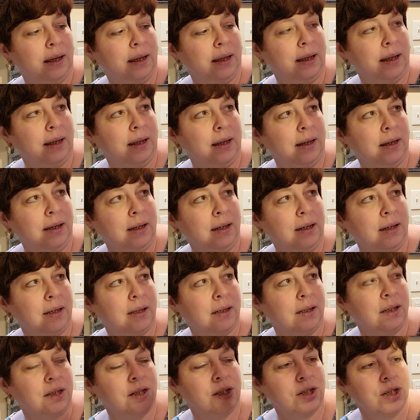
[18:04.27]
And
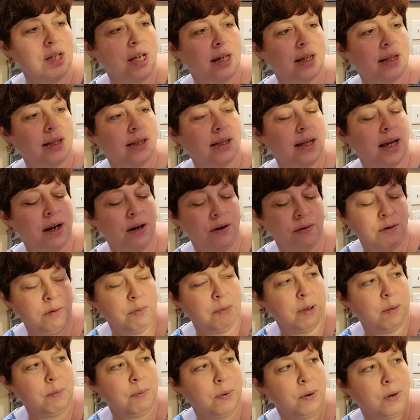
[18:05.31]
shucks, I don't
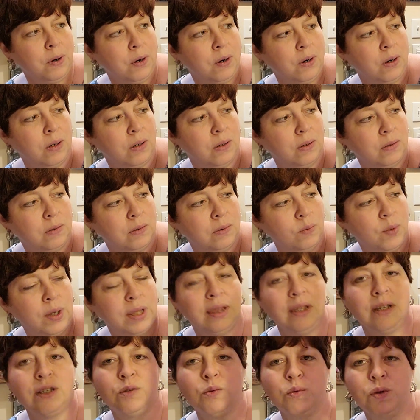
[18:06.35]
remember what
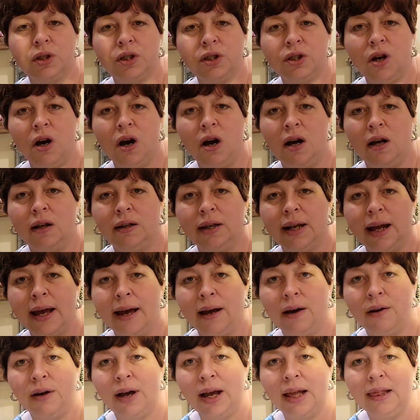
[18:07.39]
this one's called
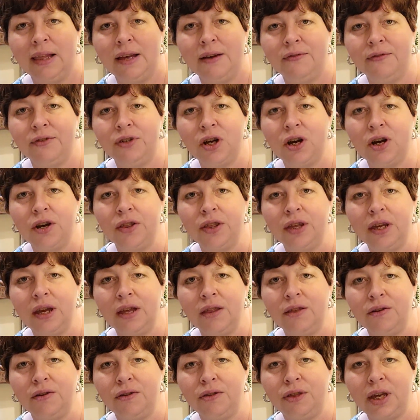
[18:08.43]
now. I left all the
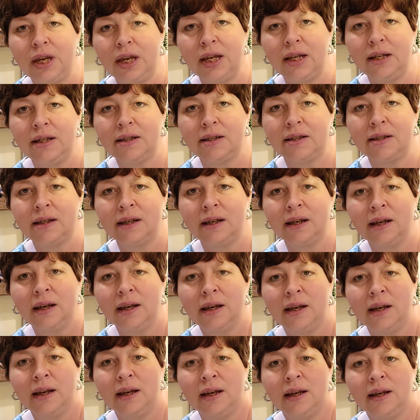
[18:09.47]
other things
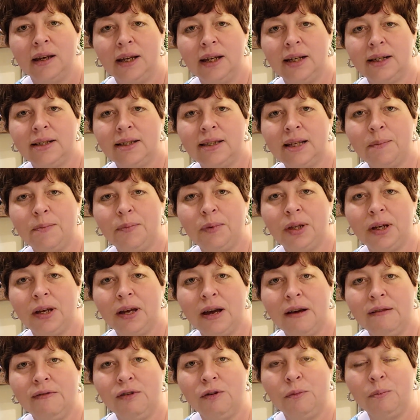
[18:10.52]
except the
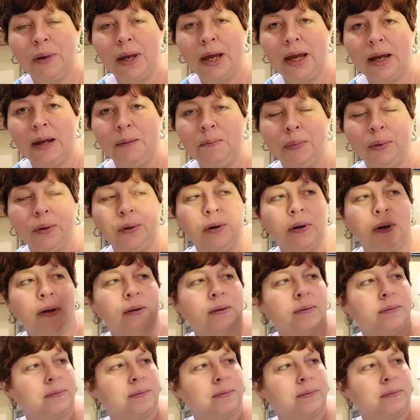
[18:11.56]
cover paper.